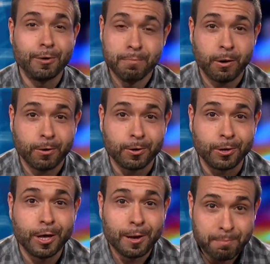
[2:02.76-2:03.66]
The
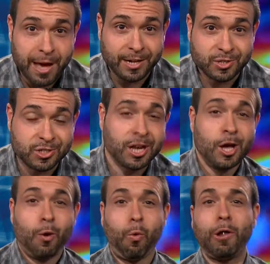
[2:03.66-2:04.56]
miracle Mets.
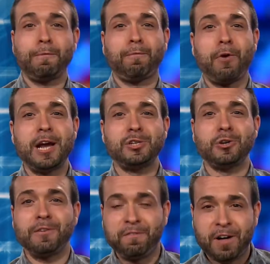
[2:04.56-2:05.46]
Walt
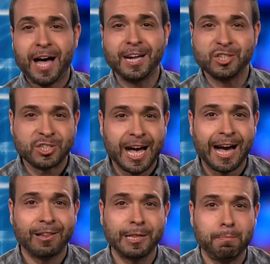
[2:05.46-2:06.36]
Frazier defined
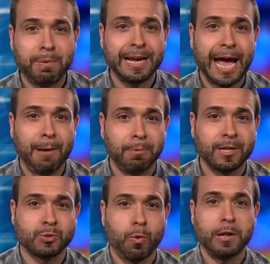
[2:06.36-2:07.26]
style in the Big Apple
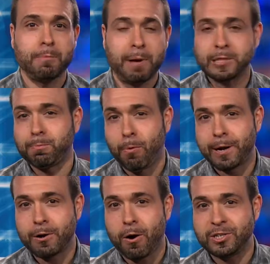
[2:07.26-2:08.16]
as one of the best
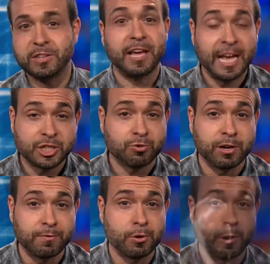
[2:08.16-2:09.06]
point guards in the history of New